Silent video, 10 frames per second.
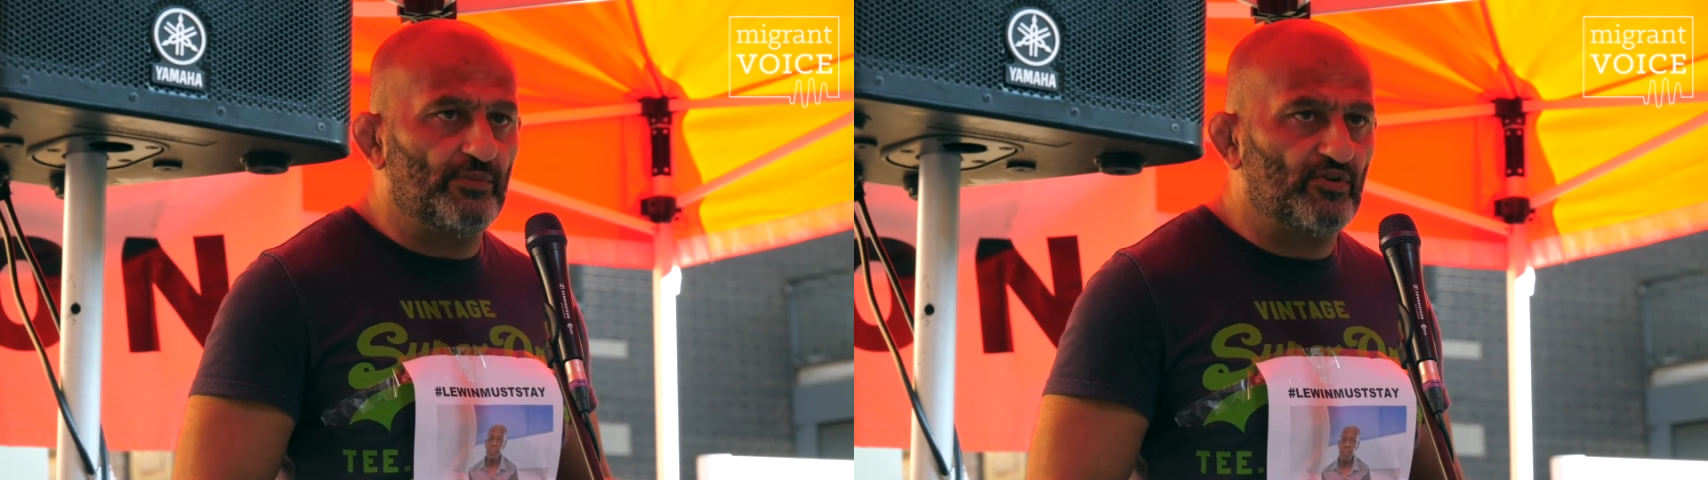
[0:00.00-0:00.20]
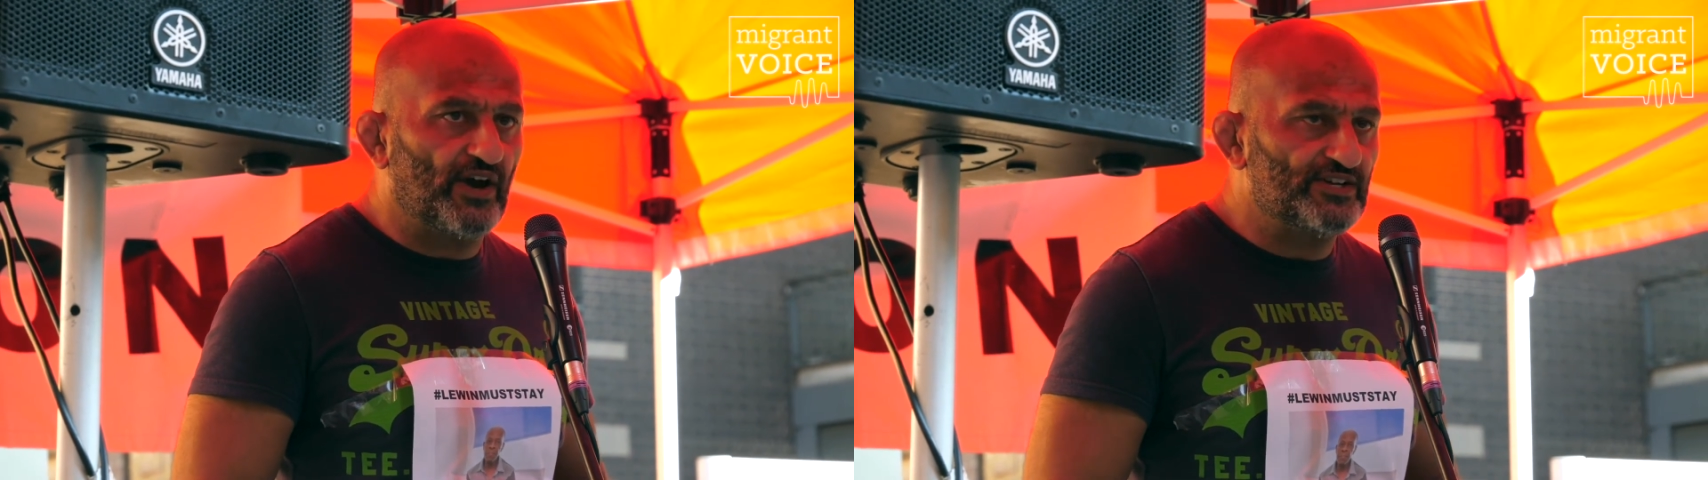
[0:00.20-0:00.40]

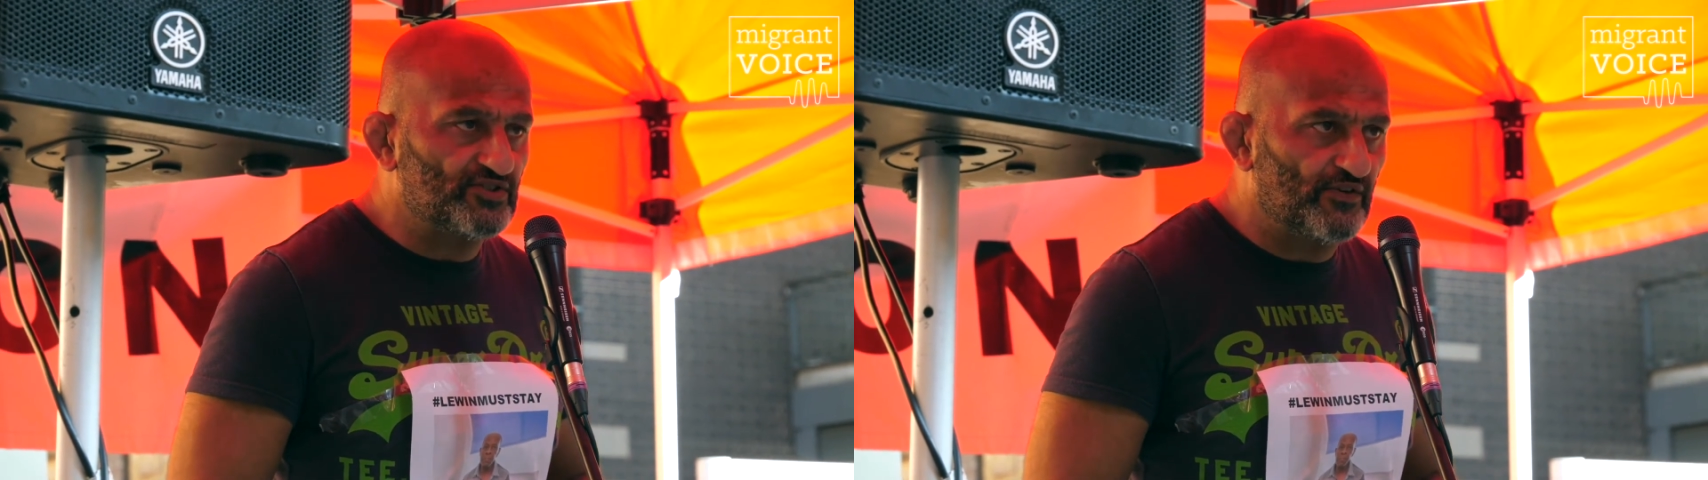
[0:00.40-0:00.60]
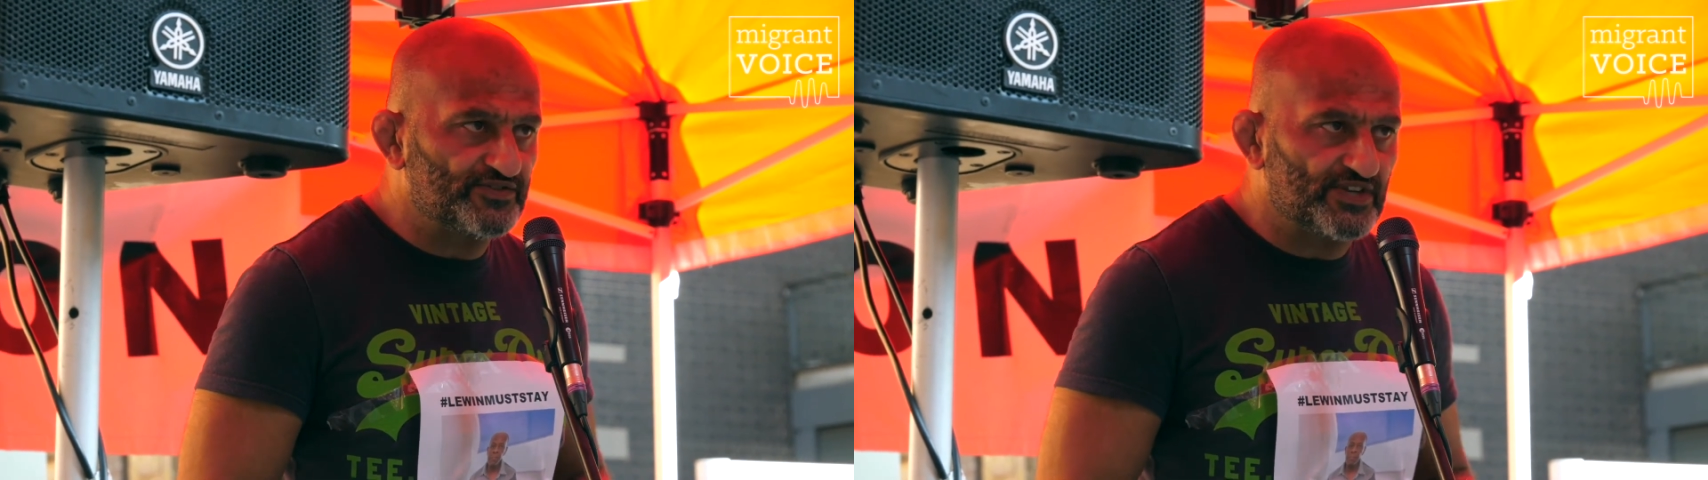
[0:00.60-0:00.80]

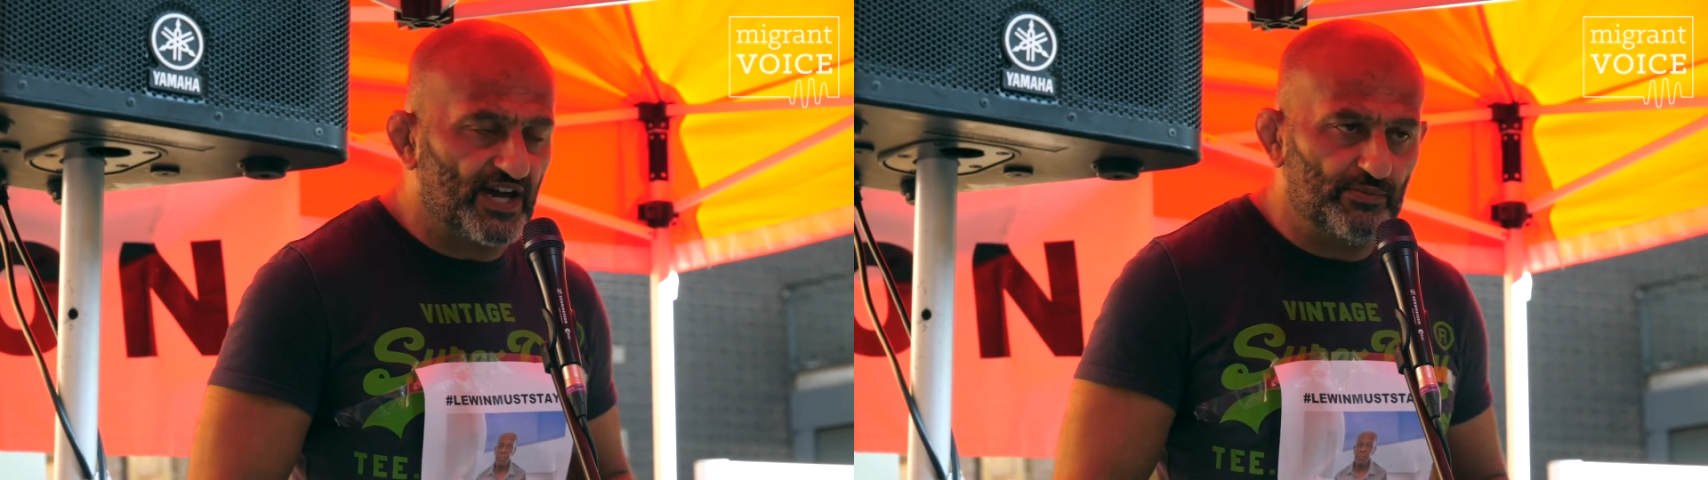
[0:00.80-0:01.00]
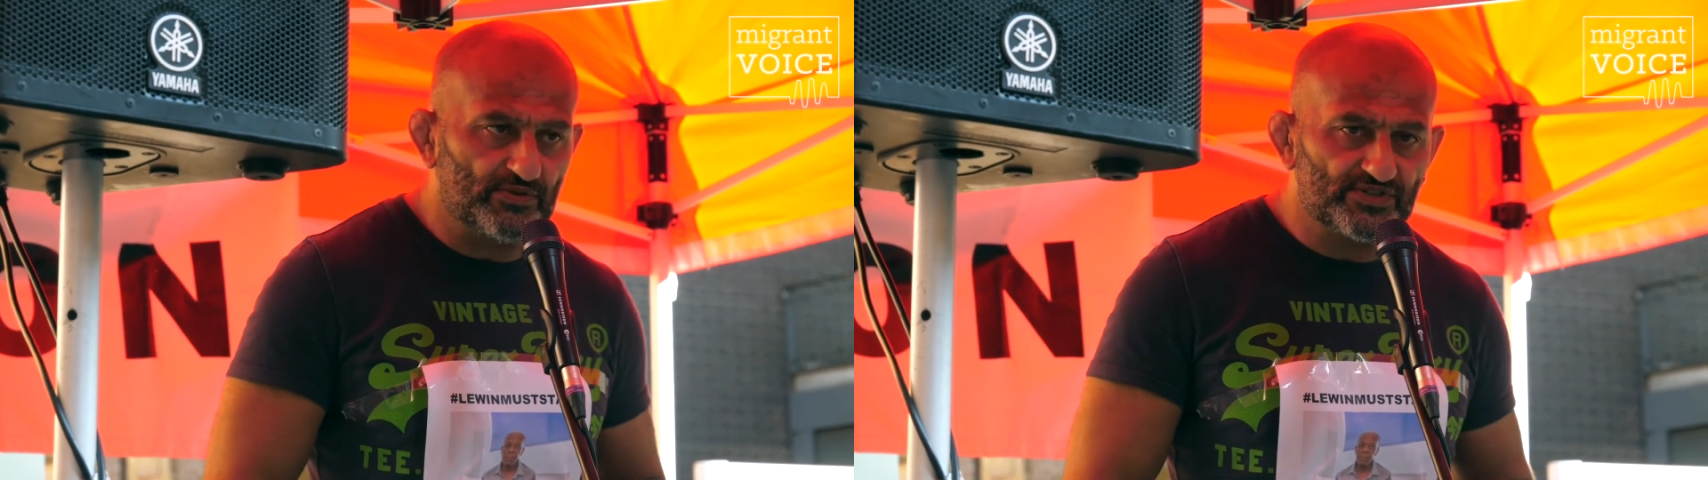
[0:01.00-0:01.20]
immigration officer
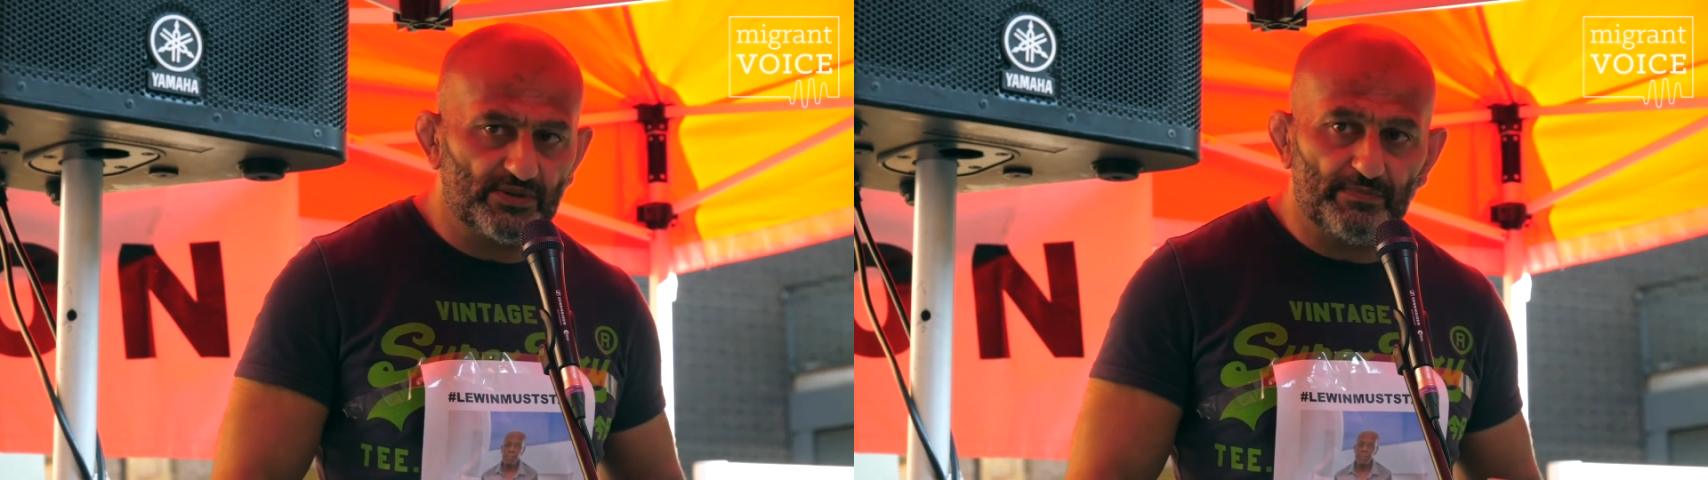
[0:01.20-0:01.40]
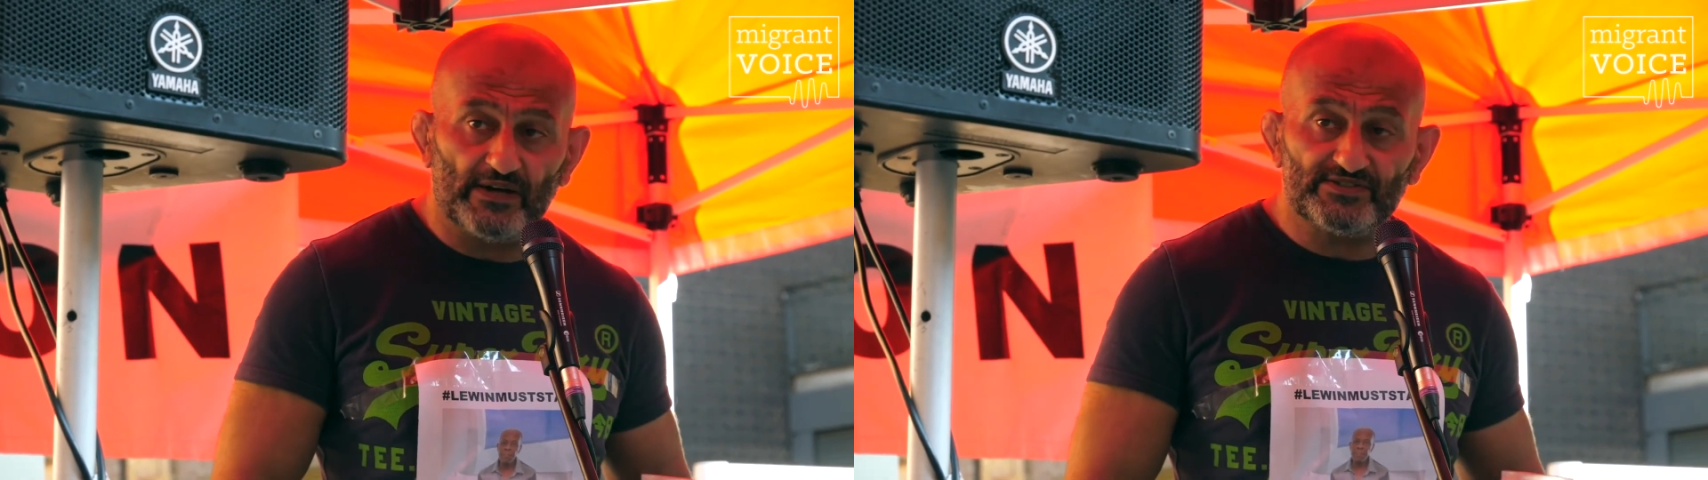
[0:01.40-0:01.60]
came onto
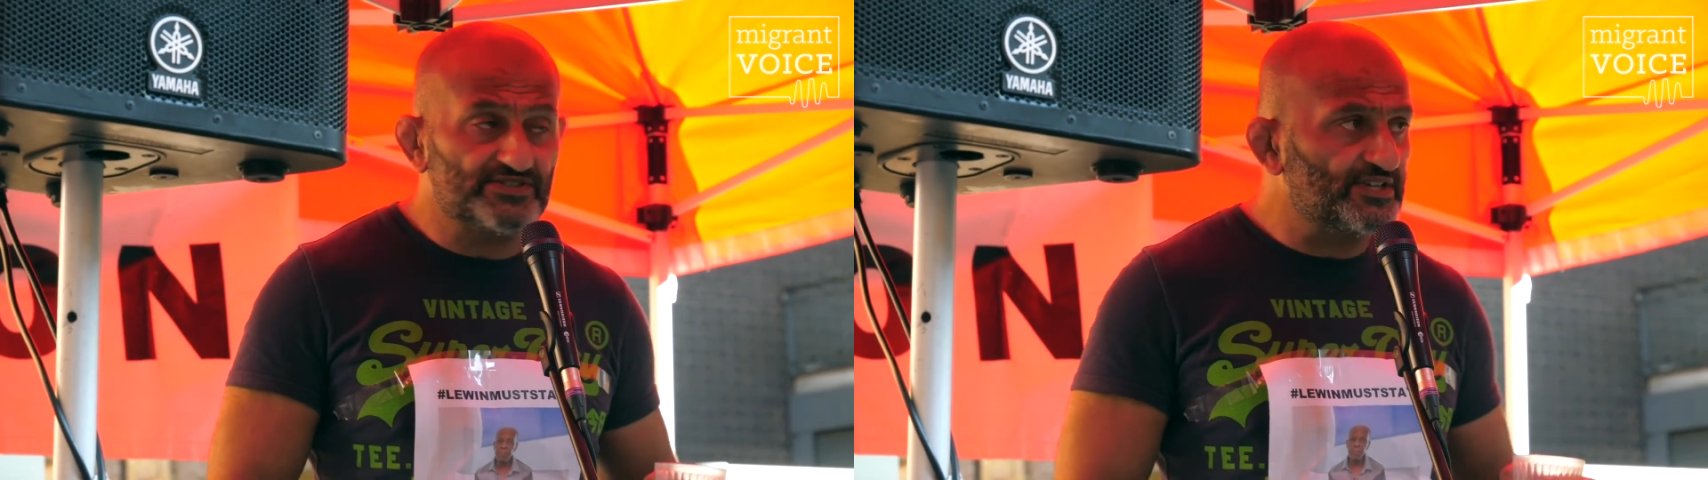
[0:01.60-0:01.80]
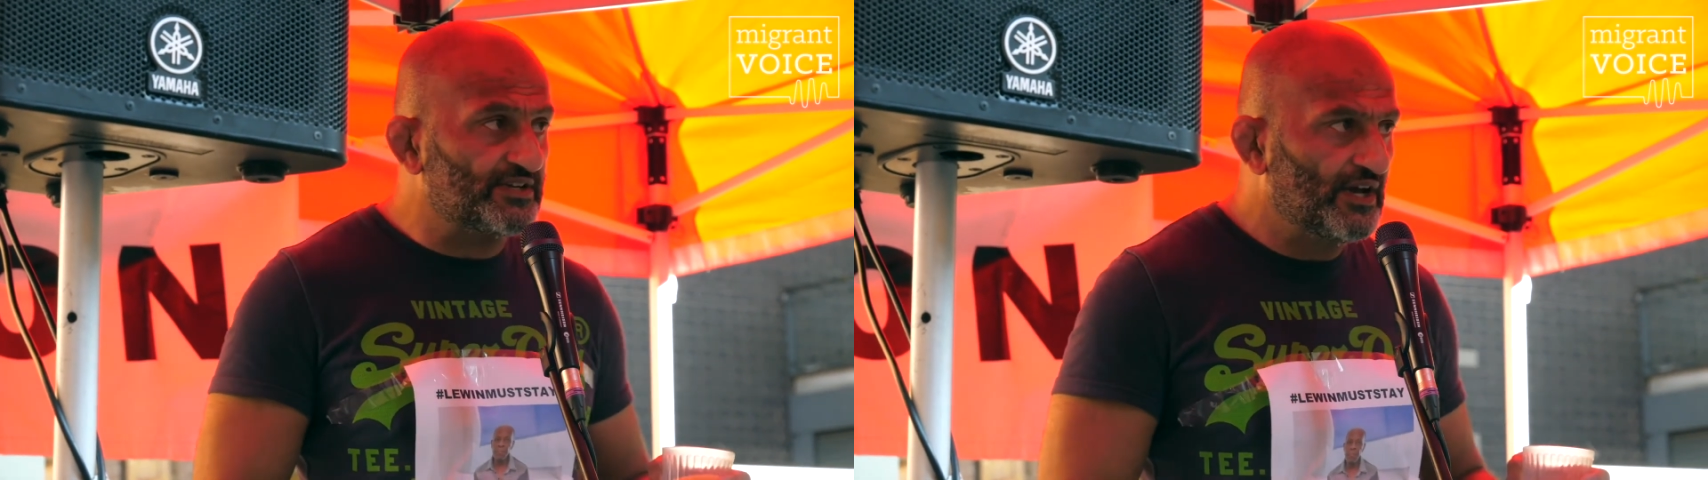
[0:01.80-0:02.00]
the bus
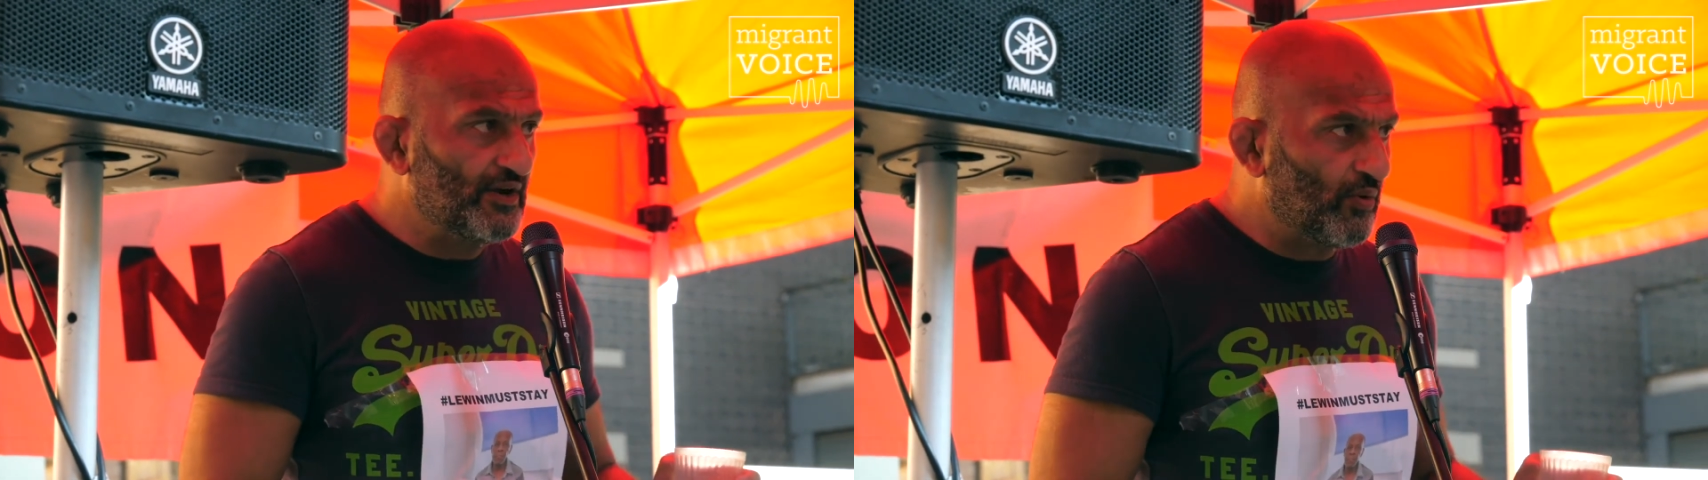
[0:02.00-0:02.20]
and said,